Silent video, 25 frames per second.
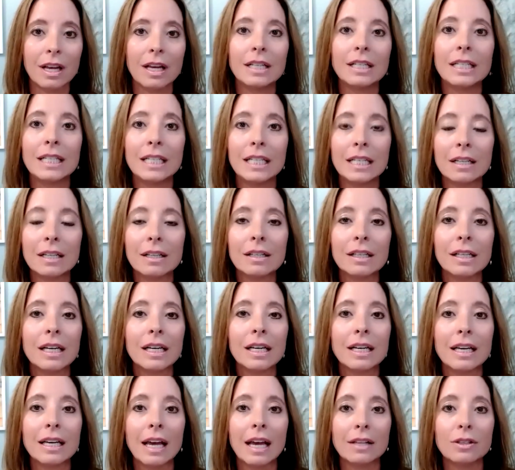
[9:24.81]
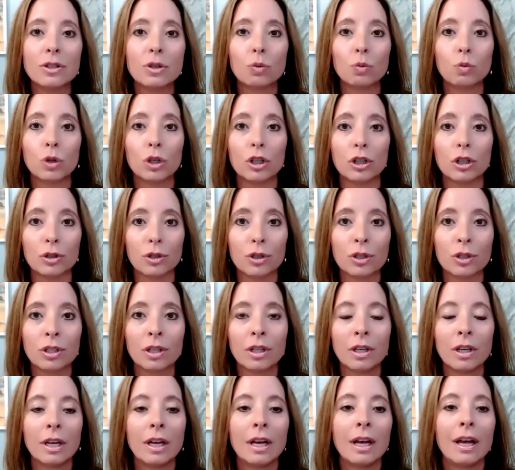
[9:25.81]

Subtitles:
until it gets worse.